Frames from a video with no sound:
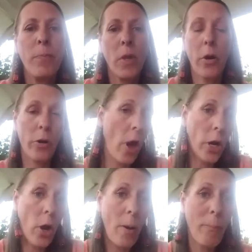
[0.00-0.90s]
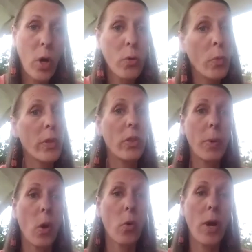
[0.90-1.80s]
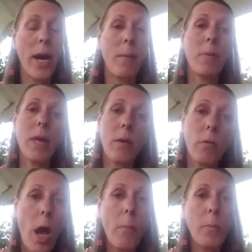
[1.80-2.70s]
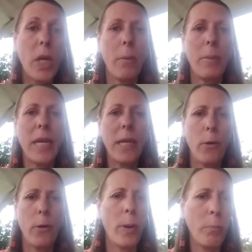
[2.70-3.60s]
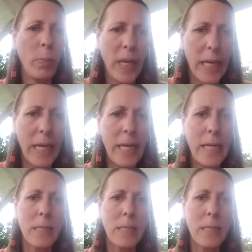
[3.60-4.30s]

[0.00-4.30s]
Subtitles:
are not on board with the program, they're not becoming QMPs.